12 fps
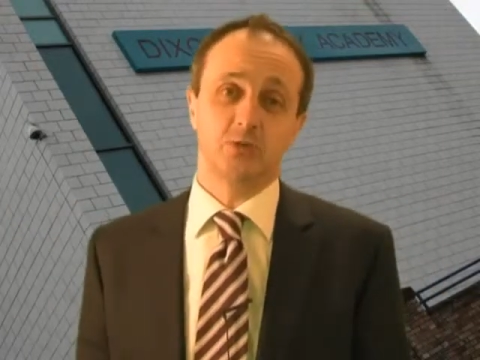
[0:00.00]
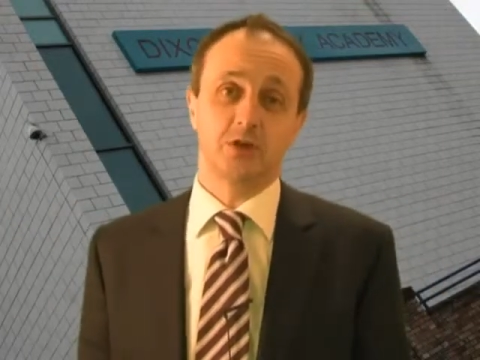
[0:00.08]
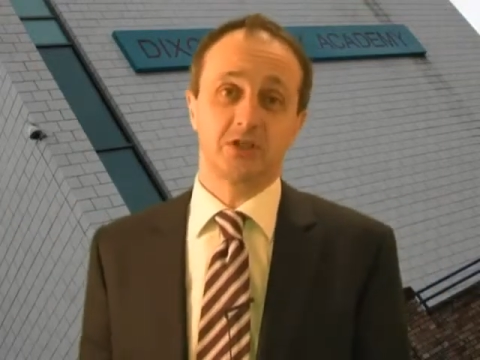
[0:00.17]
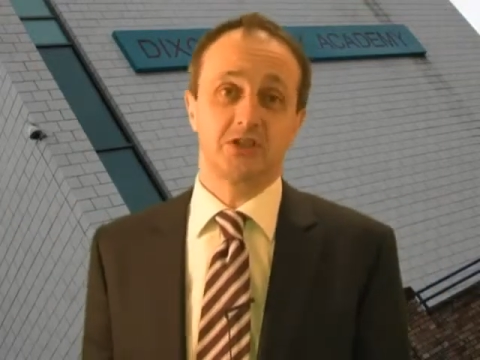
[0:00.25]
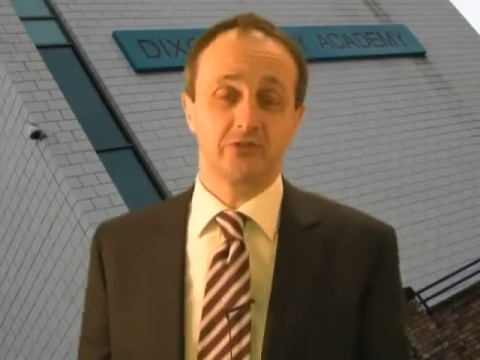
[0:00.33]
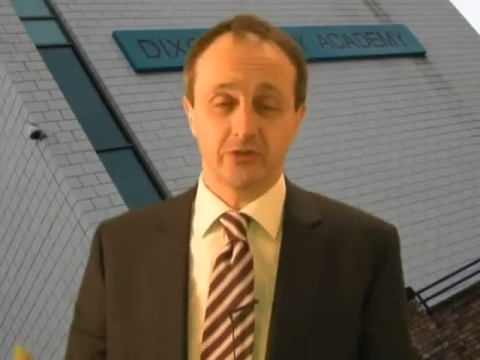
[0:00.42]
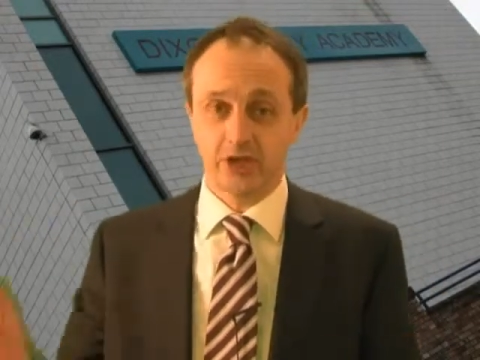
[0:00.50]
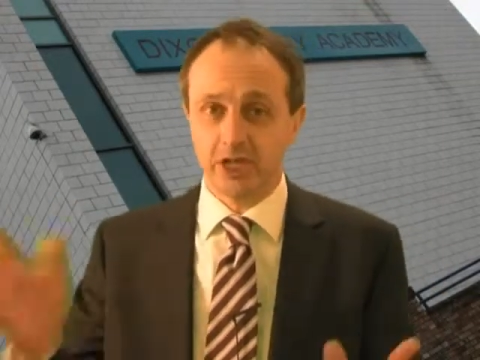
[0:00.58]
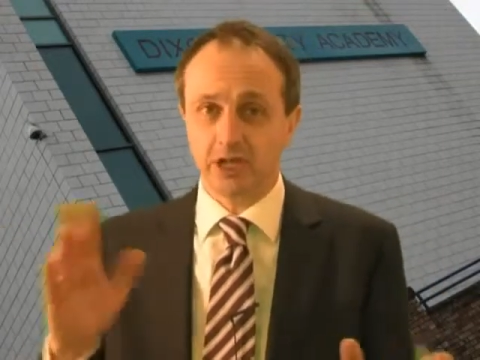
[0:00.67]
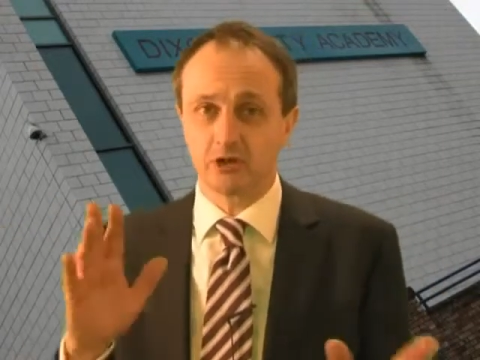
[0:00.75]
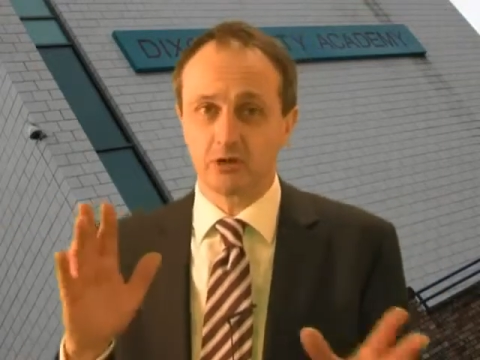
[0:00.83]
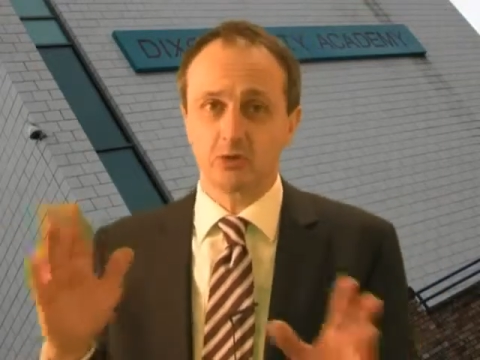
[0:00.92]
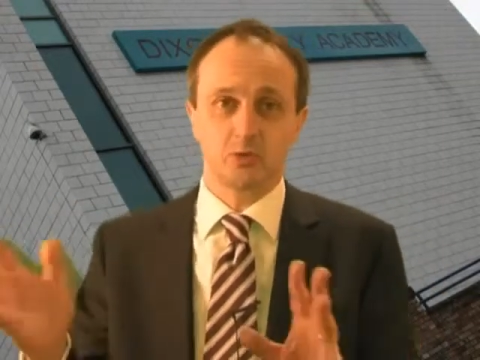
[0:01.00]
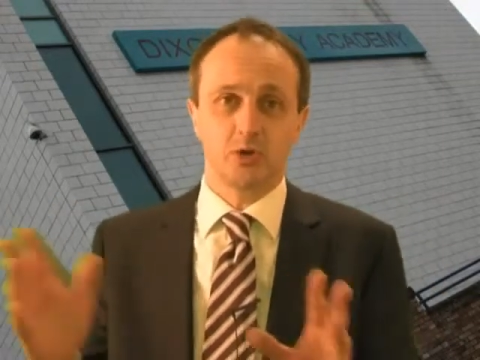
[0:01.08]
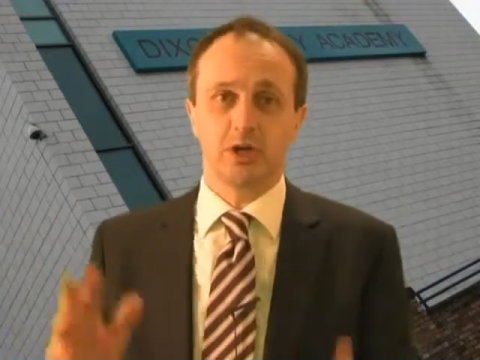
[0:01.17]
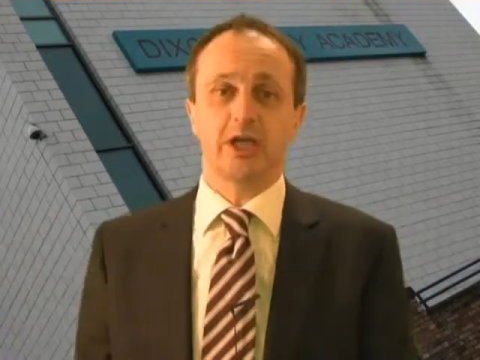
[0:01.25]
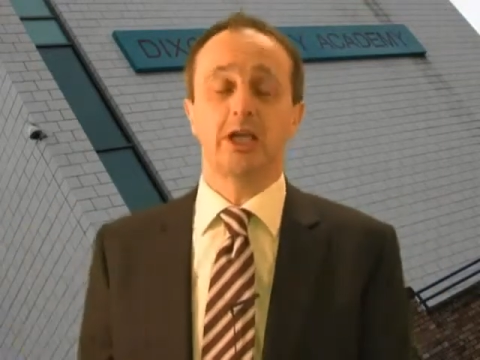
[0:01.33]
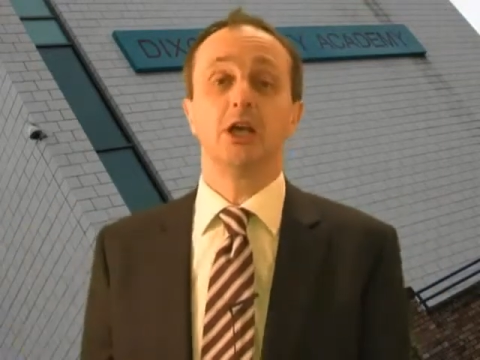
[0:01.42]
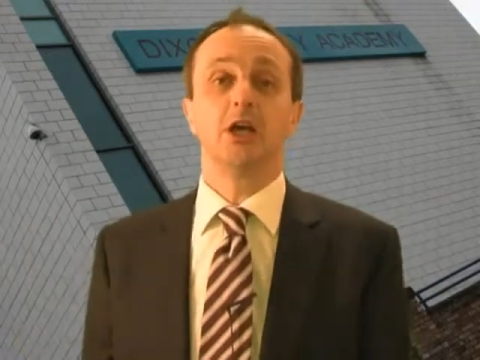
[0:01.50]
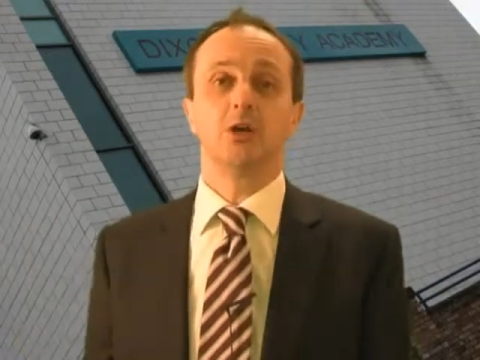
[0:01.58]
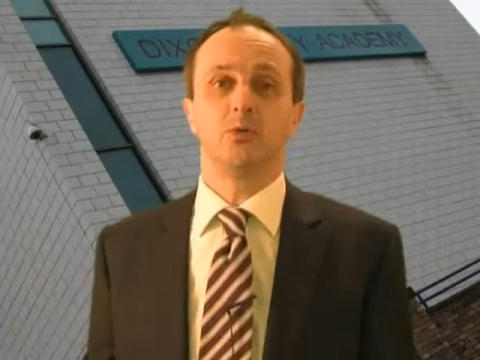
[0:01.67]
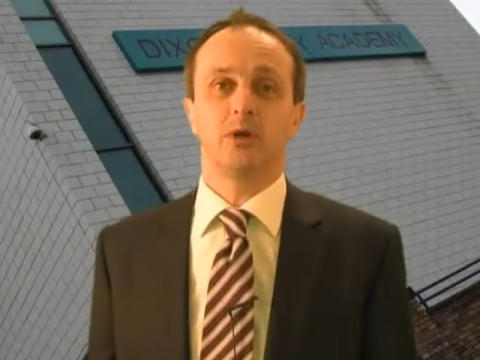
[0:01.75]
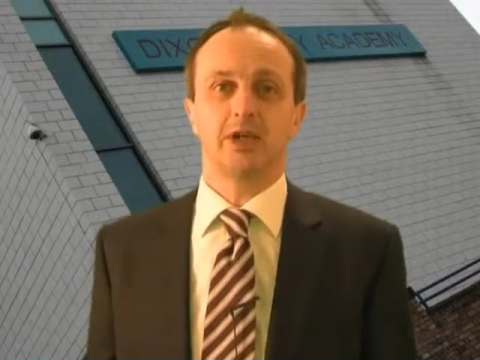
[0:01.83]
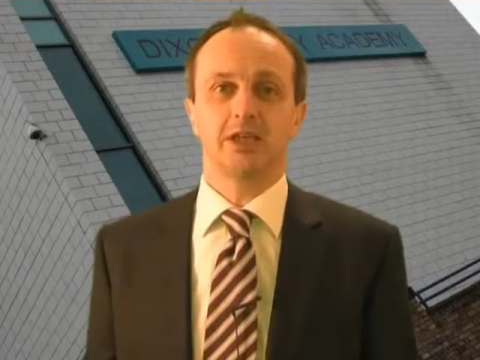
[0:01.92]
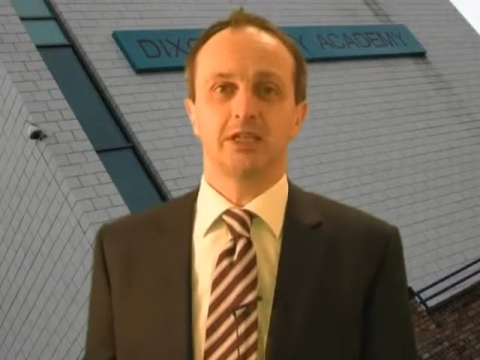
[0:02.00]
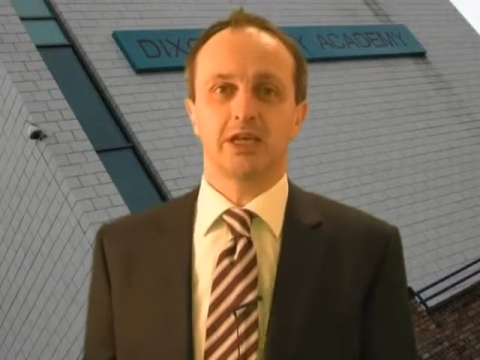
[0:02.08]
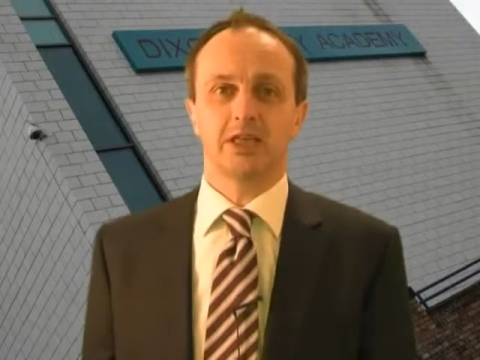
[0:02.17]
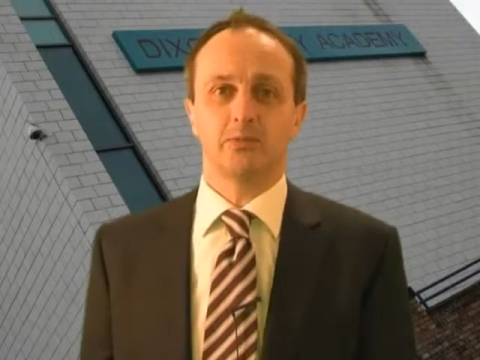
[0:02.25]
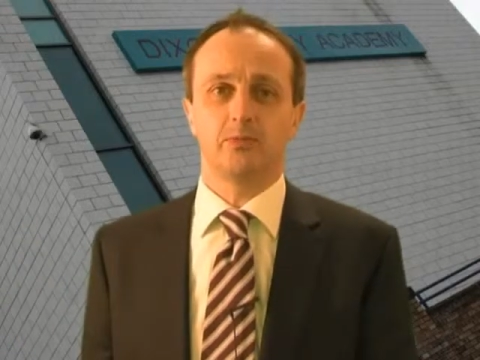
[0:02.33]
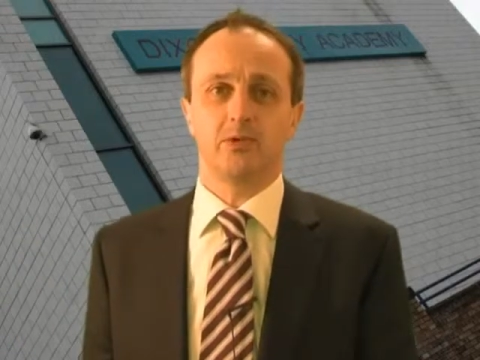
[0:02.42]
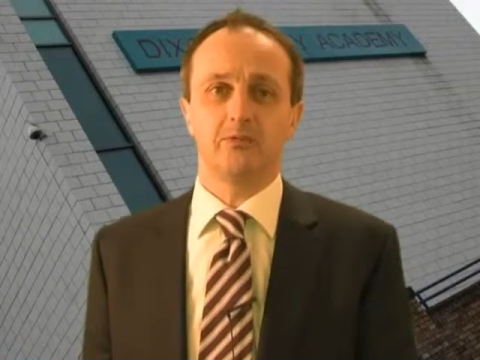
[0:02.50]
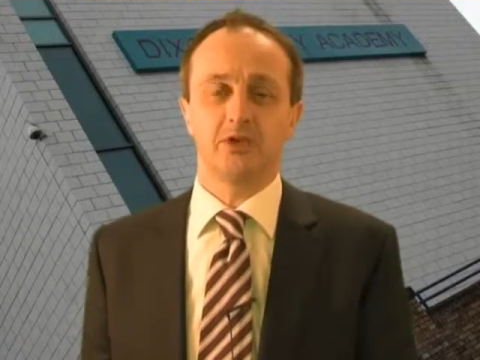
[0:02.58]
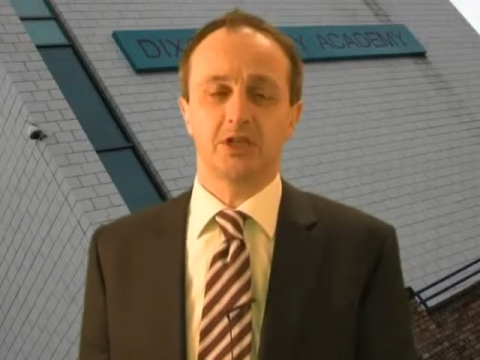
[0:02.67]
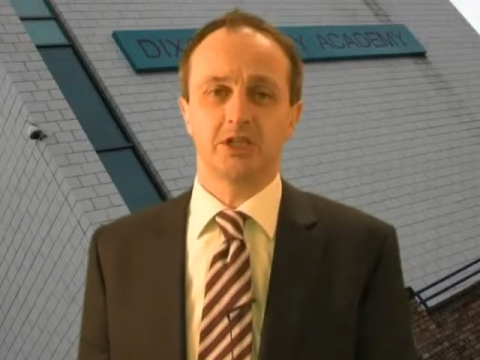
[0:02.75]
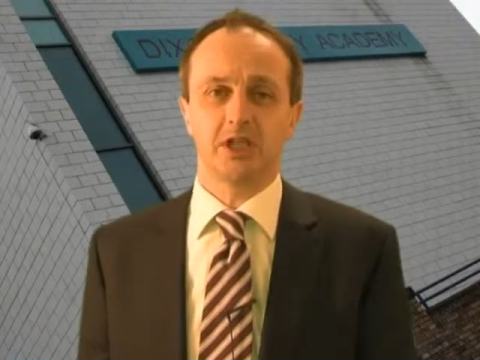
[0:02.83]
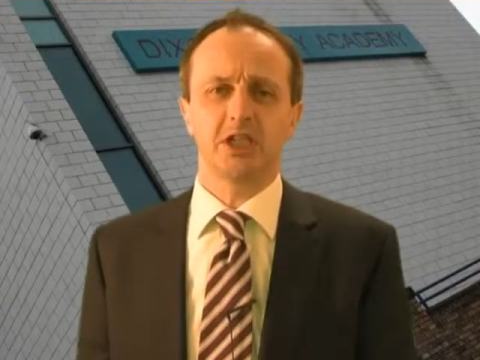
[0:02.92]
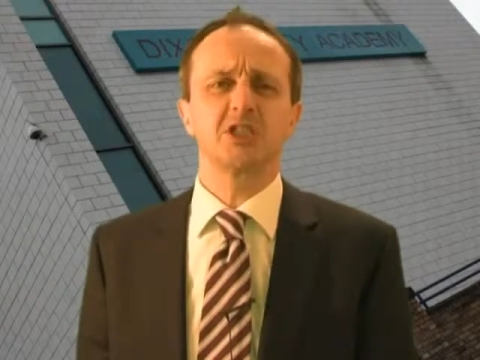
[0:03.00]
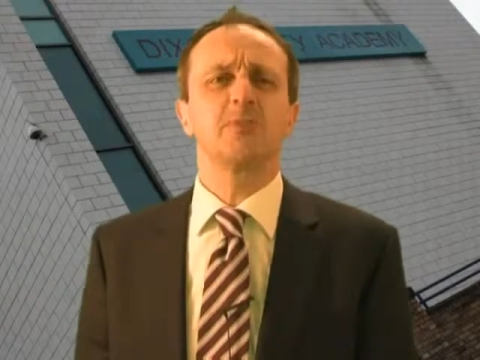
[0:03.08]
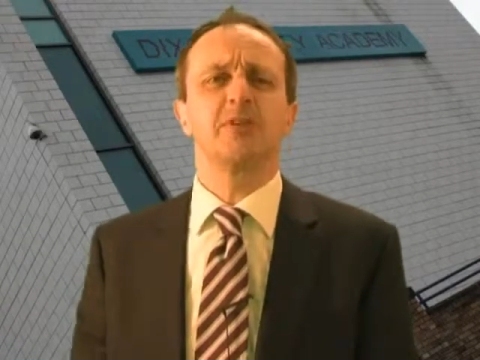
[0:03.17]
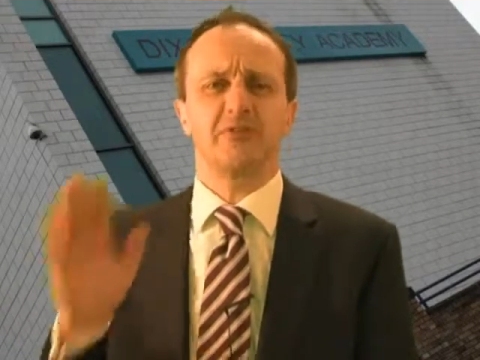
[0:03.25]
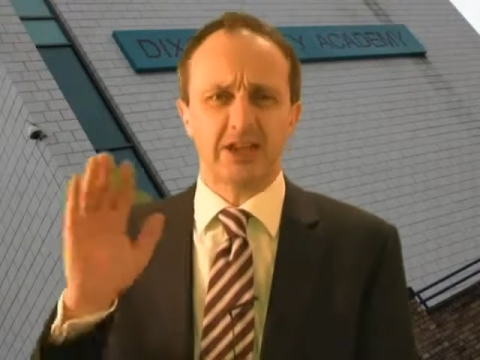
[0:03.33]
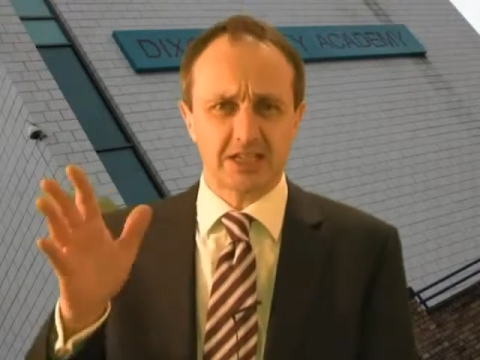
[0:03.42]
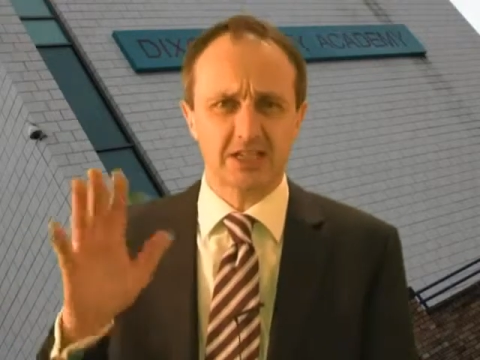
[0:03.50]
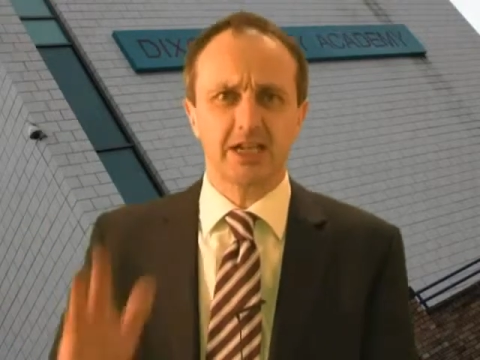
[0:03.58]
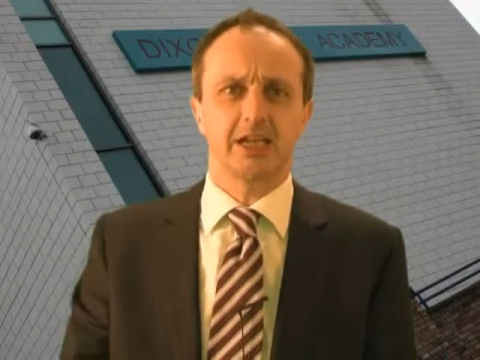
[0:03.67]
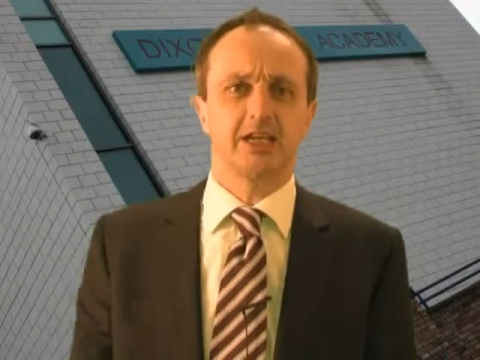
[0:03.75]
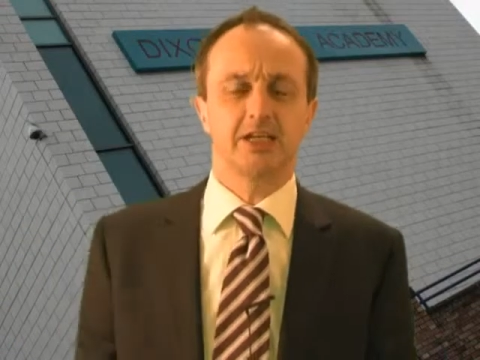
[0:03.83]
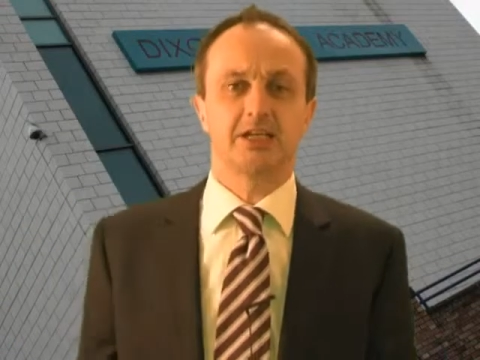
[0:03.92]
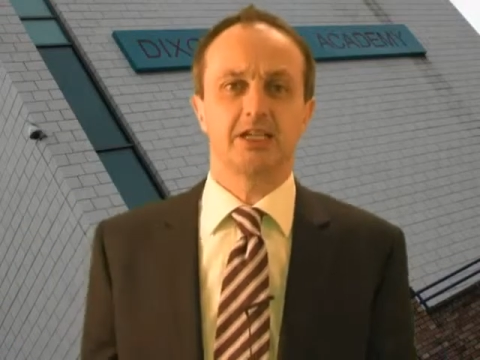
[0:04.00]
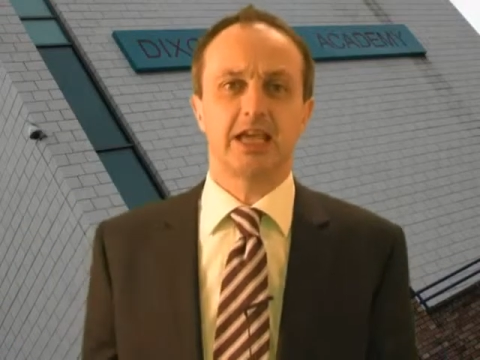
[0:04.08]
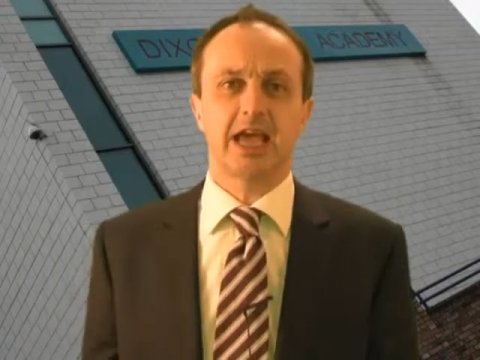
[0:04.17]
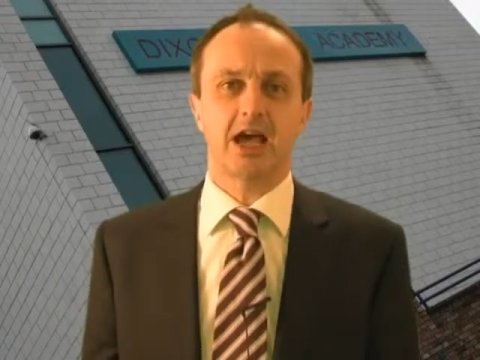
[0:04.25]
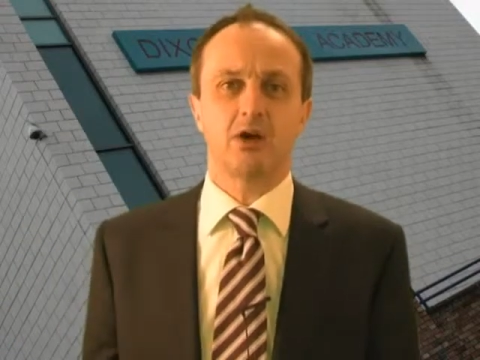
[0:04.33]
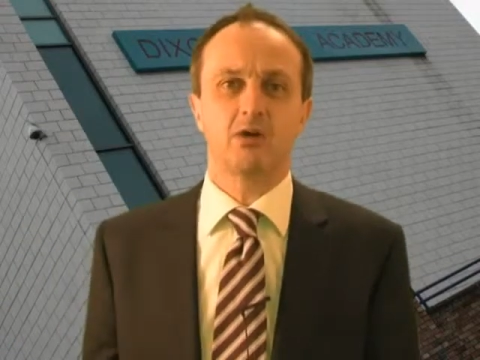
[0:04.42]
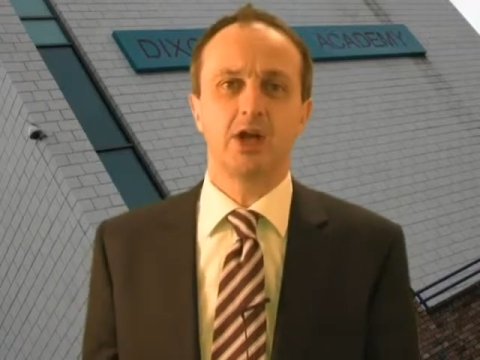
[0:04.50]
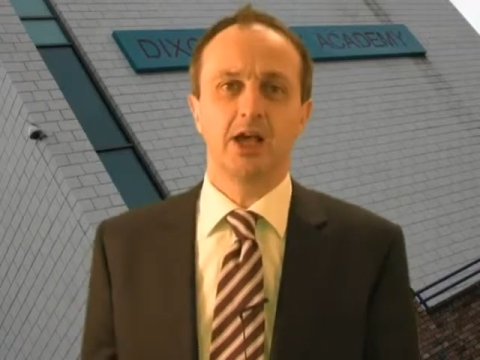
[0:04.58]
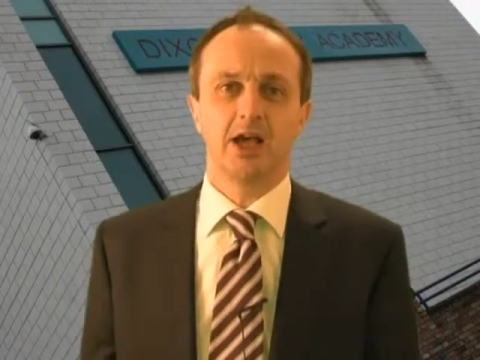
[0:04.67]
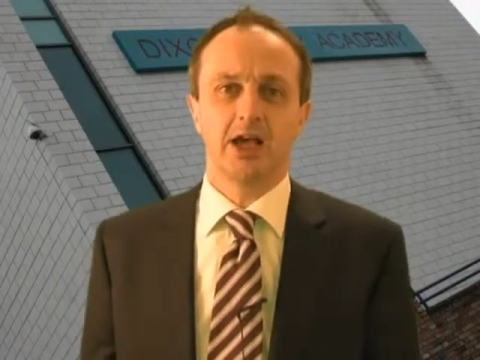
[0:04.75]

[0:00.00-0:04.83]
we've got different year groups working working together vertically. It's going to be fascinating to see how